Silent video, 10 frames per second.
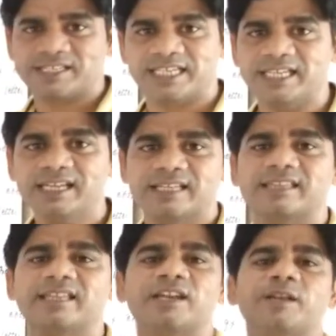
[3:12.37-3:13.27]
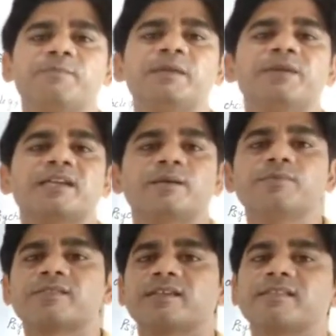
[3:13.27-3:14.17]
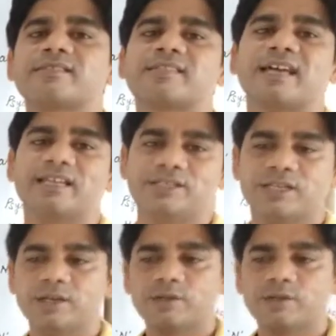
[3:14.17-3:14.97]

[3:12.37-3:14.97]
T, then the letter B becomes silent.